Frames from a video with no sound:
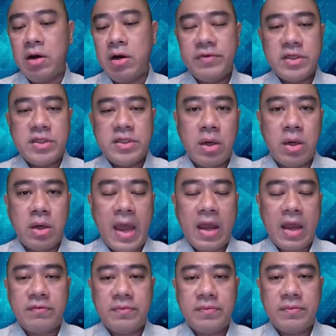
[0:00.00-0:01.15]
obviously on the back
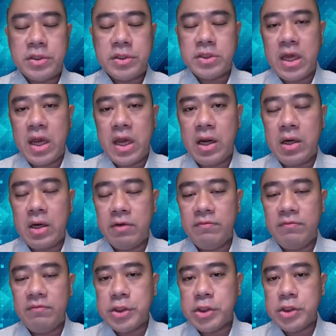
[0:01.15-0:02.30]
of a potentially higher
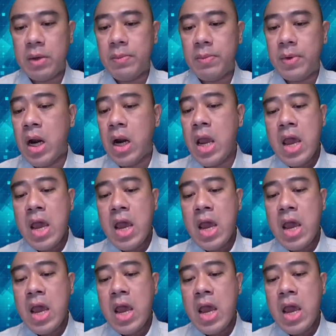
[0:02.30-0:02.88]
inflation number,